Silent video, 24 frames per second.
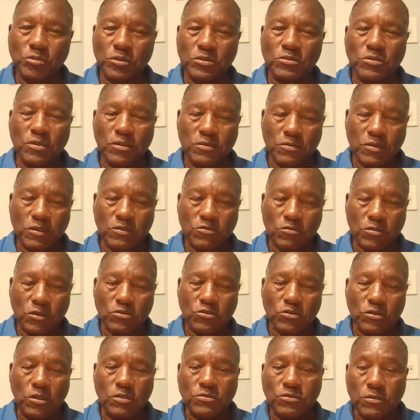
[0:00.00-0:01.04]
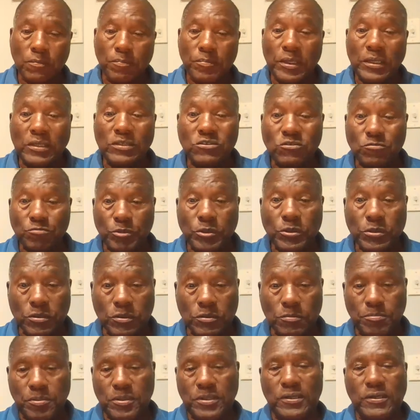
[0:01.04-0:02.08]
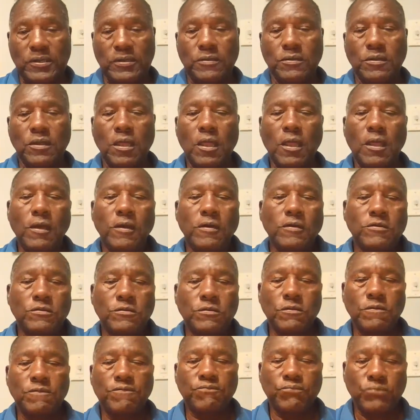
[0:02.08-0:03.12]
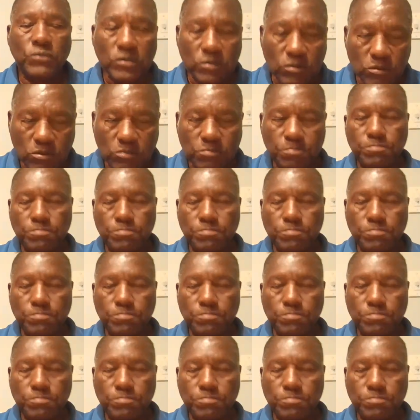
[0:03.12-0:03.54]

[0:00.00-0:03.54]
It's a mean-spirited plan to trick